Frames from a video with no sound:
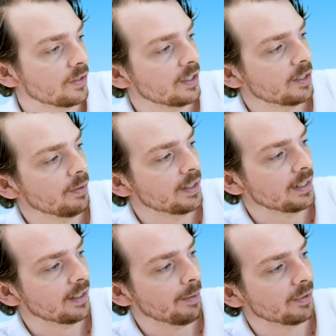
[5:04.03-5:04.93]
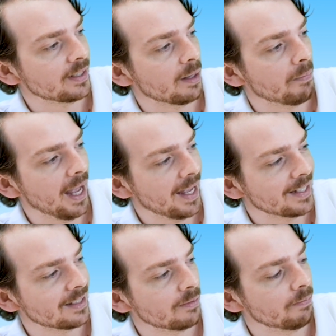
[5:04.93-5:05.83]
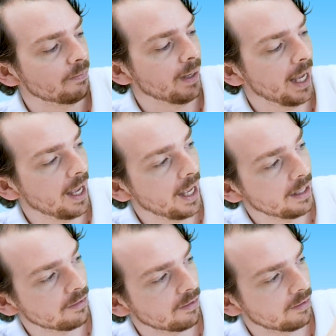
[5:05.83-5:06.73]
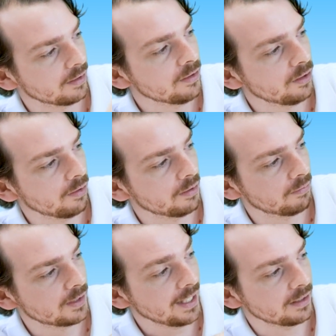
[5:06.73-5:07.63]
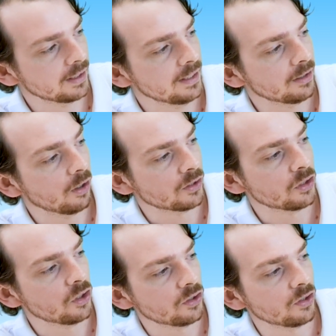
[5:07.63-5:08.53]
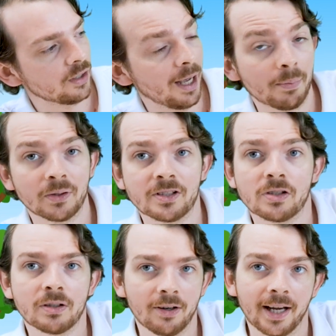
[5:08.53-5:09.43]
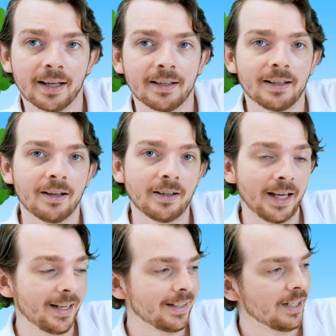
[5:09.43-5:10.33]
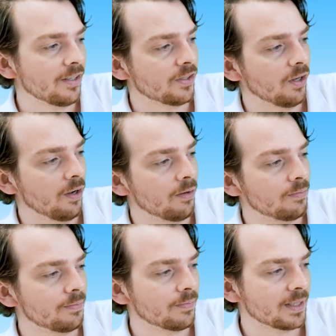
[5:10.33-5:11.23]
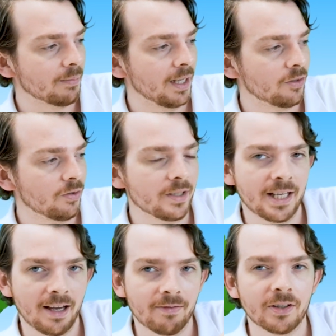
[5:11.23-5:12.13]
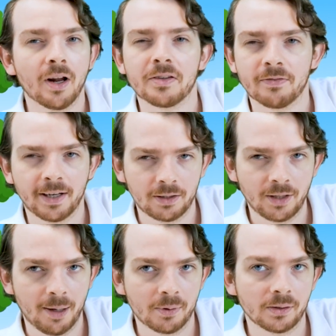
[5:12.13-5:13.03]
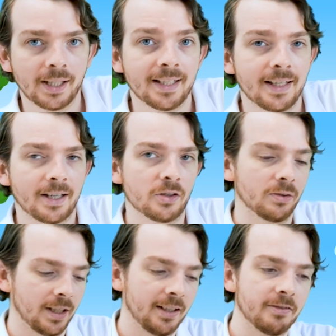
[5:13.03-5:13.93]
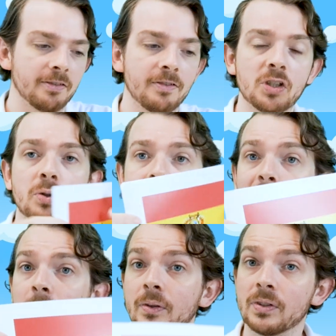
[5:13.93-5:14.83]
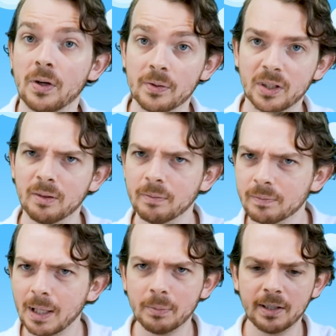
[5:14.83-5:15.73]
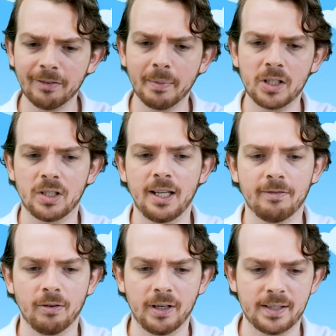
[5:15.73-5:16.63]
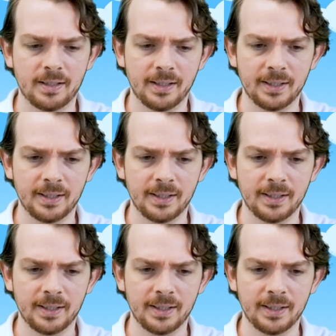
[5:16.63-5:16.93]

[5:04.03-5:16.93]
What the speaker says: So this one, like the capital is La Paz, but you know, technically the constitutional capital is Sucre. Okay, so some countries have, you know, a de facto capital and an actual kind of official capital. So it's got double information there for us.